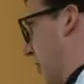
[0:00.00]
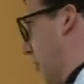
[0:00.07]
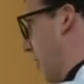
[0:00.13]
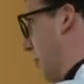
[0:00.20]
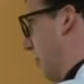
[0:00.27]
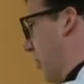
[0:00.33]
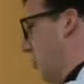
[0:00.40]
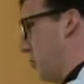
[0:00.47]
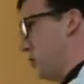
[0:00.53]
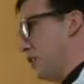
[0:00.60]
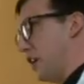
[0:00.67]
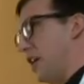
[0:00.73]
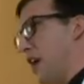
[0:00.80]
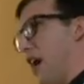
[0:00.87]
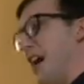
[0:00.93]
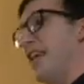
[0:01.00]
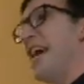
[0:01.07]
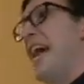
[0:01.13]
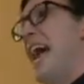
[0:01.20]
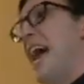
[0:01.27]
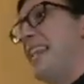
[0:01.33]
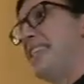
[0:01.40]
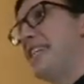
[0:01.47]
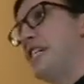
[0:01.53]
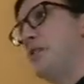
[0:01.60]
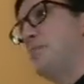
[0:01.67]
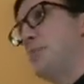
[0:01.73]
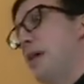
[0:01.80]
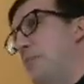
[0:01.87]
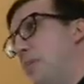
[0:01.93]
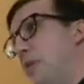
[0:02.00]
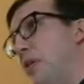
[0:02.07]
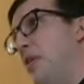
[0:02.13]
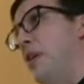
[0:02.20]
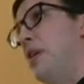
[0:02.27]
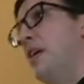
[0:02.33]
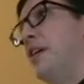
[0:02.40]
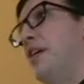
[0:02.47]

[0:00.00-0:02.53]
that are opposed to God, and these people